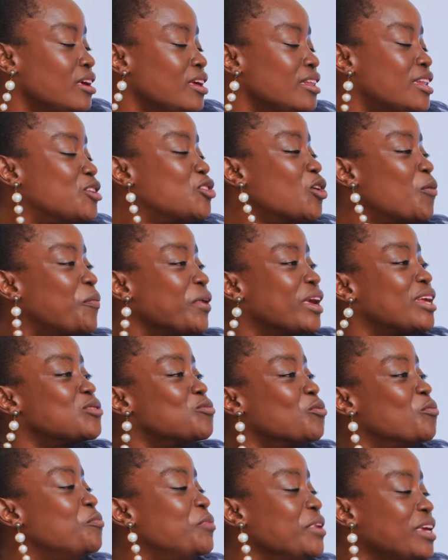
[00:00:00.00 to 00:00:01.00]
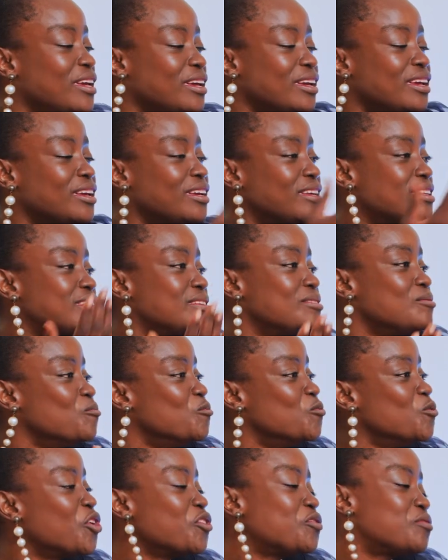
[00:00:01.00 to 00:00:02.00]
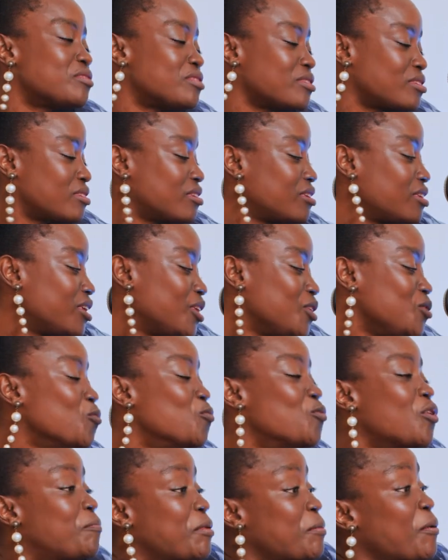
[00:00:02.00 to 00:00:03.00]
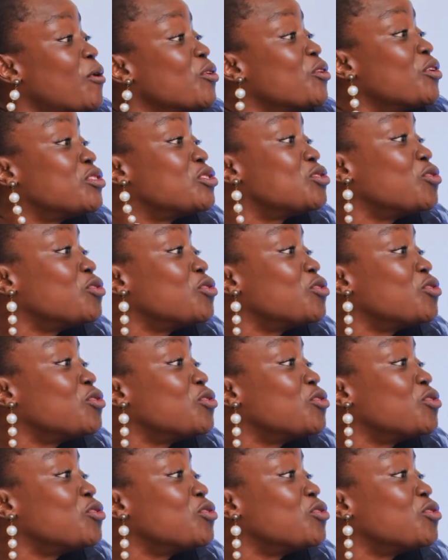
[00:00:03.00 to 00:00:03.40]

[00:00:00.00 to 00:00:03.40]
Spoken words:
the topics will be not, people will not